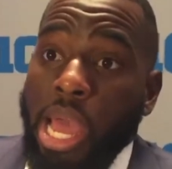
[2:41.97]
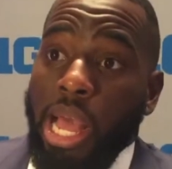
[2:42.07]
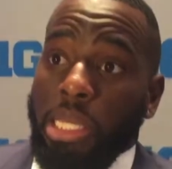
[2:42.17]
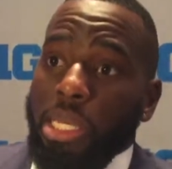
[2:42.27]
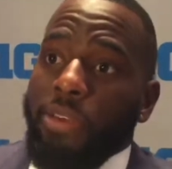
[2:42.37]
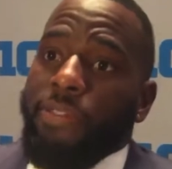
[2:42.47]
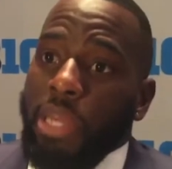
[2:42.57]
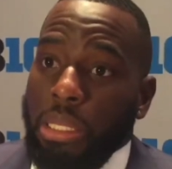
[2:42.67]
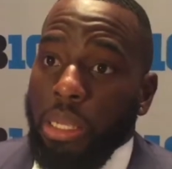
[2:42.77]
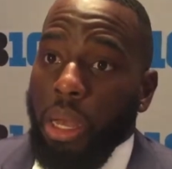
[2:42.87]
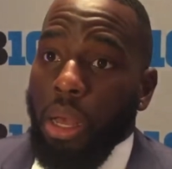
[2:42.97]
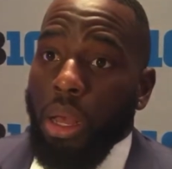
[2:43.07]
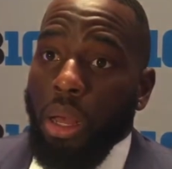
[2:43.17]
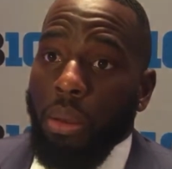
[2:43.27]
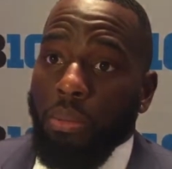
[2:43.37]
As a defense,
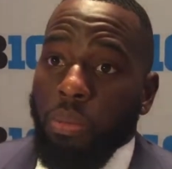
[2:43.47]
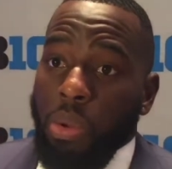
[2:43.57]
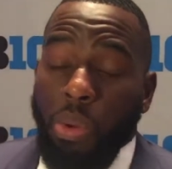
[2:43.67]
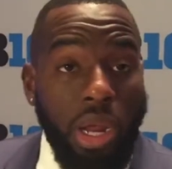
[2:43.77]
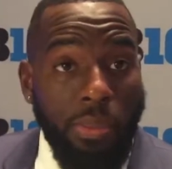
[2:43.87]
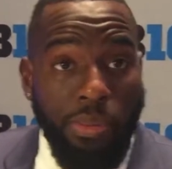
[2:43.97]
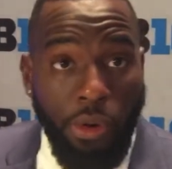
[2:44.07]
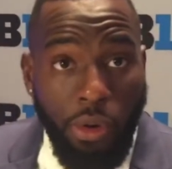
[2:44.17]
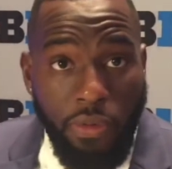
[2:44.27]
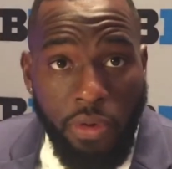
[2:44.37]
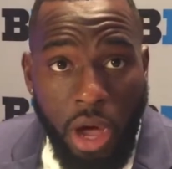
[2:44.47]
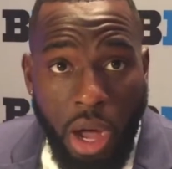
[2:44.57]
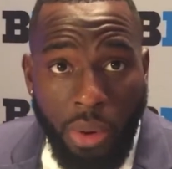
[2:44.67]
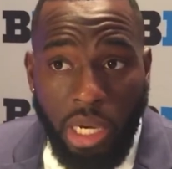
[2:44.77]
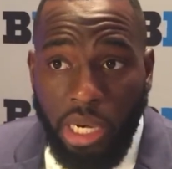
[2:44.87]
we want to improve
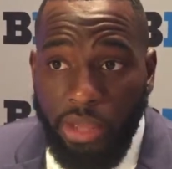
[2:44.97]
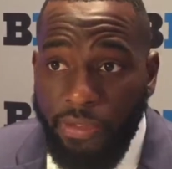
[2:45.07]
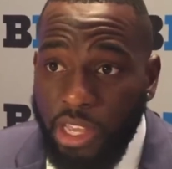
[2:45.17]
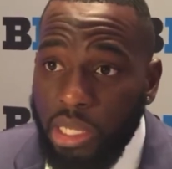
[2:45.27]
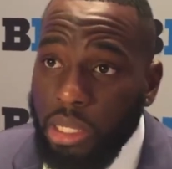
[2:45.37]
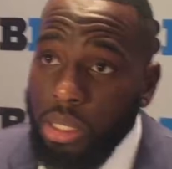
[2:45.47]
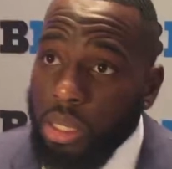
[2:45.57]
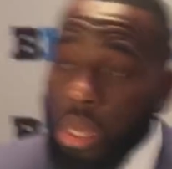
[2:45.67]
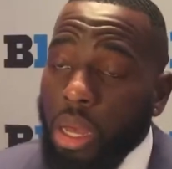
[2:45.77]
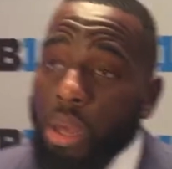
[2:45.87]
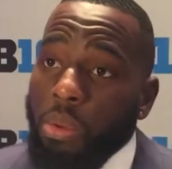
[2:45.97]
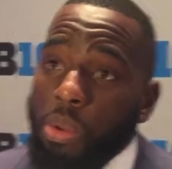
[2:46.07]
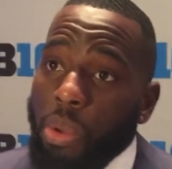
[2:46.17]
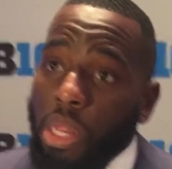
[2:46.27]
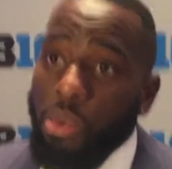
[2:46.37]
our running defense. We
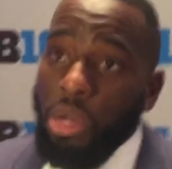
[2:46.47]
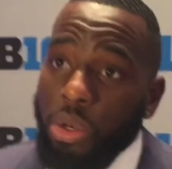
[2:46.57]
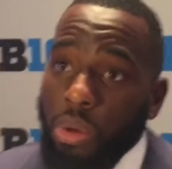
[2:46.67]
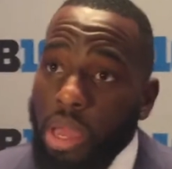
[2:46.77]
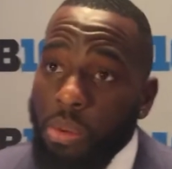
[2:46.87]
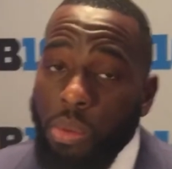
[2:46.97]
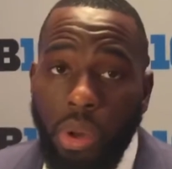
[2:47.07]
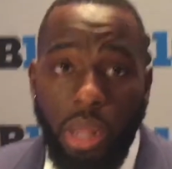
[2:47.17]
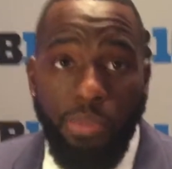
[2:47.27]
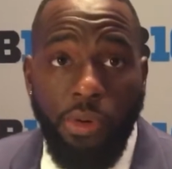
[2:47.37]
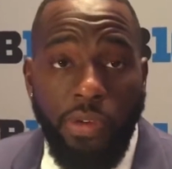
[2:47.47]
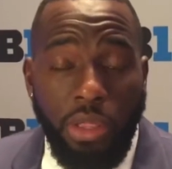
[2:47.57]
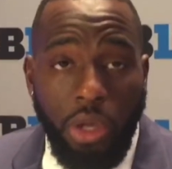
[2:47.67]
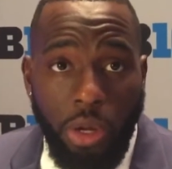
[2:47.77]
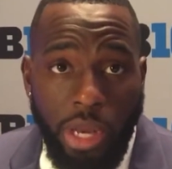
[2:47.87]
really want to do that. We want to improve our
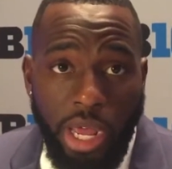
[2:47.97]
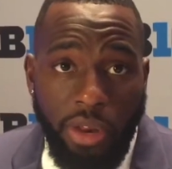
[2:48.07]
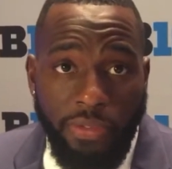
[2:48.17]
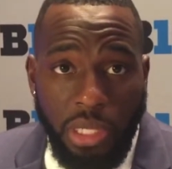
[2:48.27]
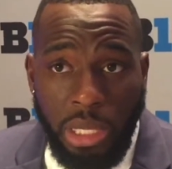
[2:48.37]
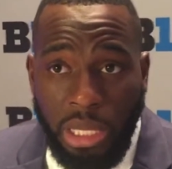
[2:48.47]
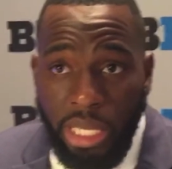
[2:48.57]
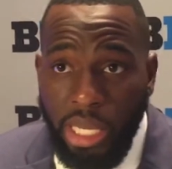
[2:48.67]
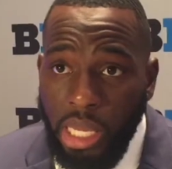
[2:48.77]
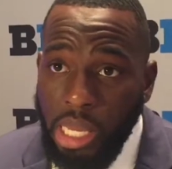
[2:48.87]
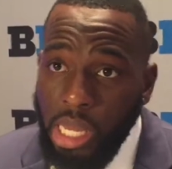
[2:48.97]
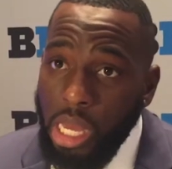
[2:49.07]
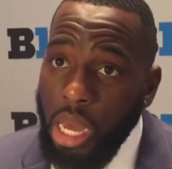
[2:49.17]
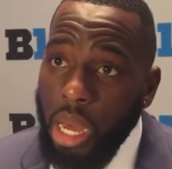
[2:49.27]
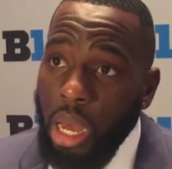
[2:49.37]
third down efficiency.
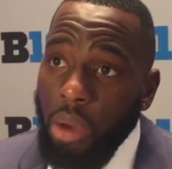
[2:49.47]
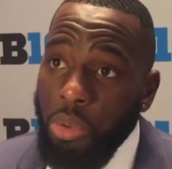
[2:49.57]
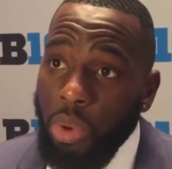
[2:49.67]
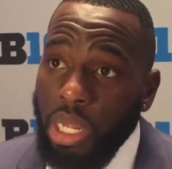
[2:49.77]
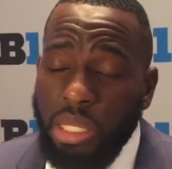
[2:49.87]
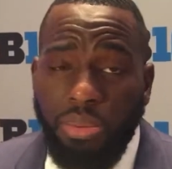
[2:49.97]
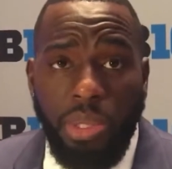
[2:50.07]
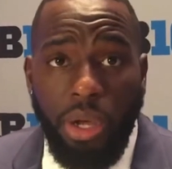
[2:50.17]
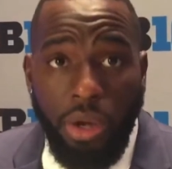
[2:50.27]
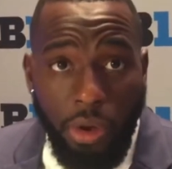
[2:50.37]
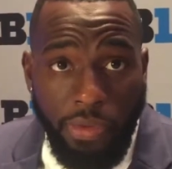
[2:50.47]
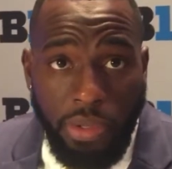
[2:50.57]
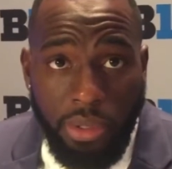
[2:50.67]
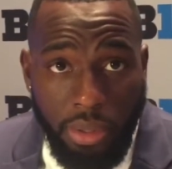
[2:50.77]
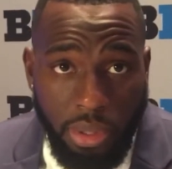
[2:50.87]
We want to get some
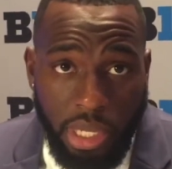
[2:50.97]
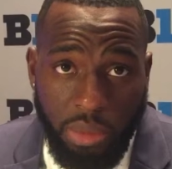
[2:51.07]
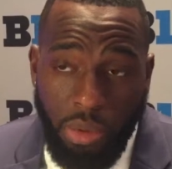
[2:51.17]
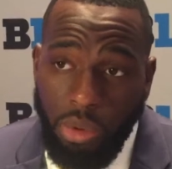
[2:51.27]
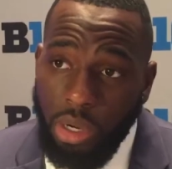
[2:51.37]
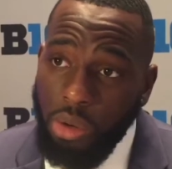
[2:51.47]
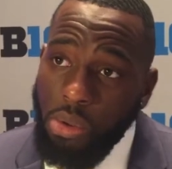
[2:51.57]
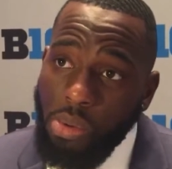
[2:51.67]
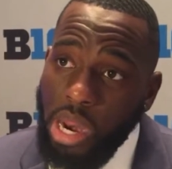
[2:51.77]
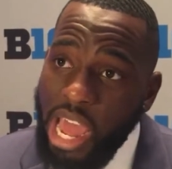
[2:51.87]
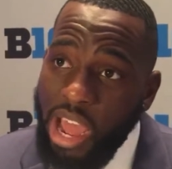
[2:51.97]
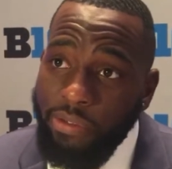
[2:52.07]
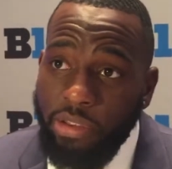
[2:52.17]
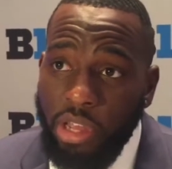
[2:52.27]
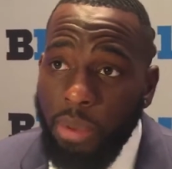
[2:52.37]
turnovers. That's what we want to do. We want to
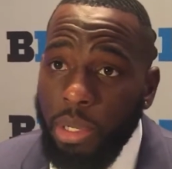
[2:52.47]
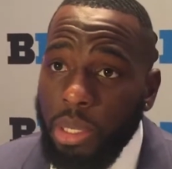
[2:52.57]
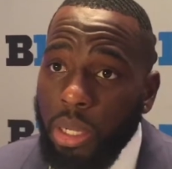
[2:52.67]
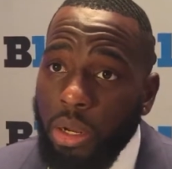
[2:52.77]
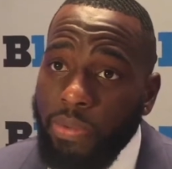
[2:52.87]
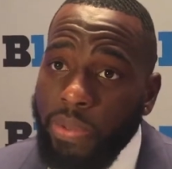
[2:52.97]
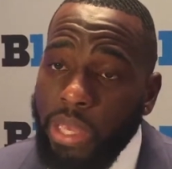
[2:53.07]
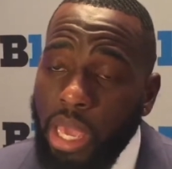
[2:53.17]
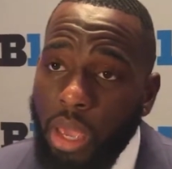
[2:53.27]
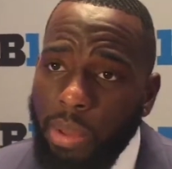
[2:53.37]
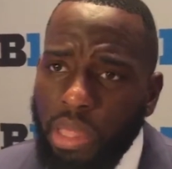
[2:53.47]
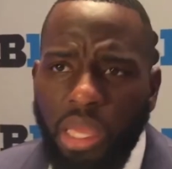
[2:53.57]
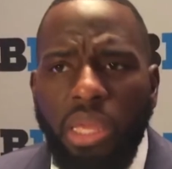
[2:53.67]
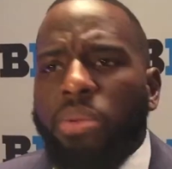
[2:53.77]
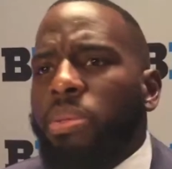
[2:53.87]
average a couple of turnovers a game. I
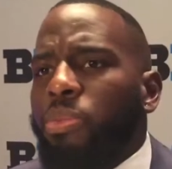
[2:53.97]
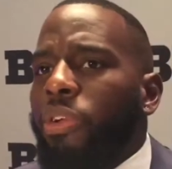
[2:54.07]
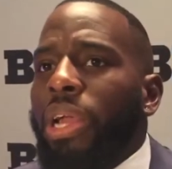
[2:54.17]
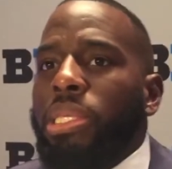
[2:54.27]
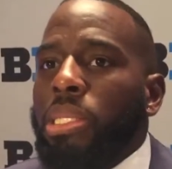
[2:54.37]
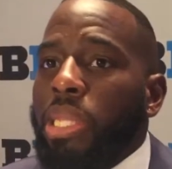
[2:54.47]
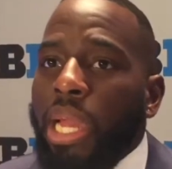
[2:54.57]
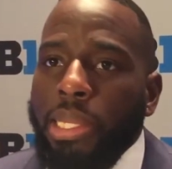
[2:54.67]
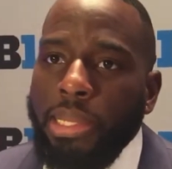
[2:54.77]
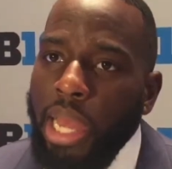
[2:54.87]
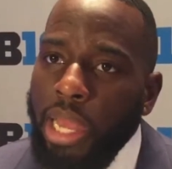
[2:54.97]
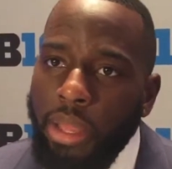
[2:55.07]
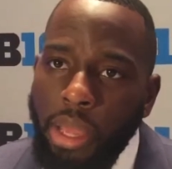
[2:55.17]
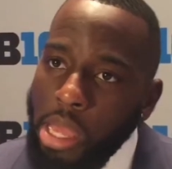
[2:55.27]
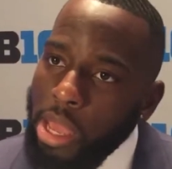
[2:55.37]
think it was some crazy stats, like
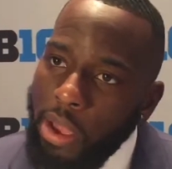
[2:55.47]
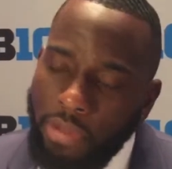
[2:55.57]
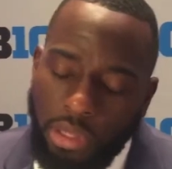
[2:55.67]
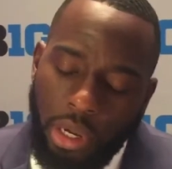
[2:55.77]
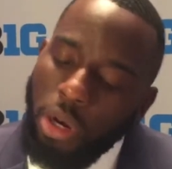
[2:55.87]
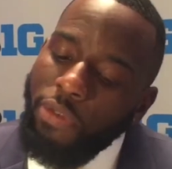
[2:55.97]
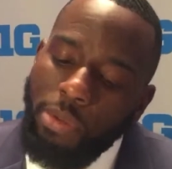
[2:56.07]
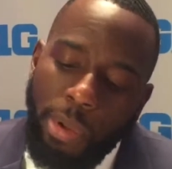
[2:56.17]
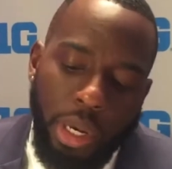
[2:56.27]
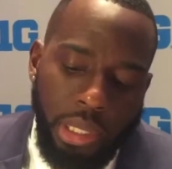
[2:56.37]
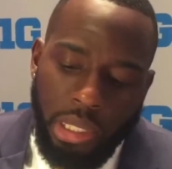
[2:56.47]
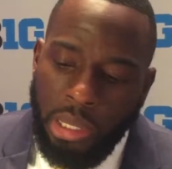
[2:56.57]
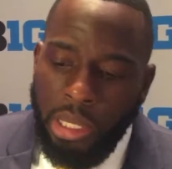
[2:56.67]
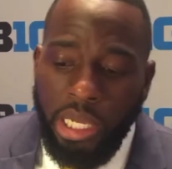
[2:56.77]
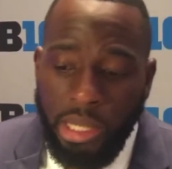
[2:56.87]
the turnover margin
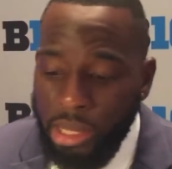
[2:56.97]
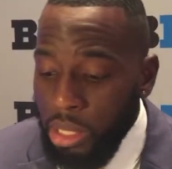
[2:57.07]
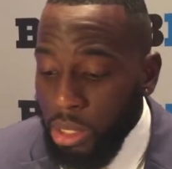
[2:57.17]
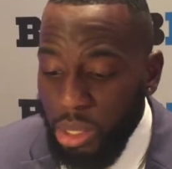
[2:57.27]
is this.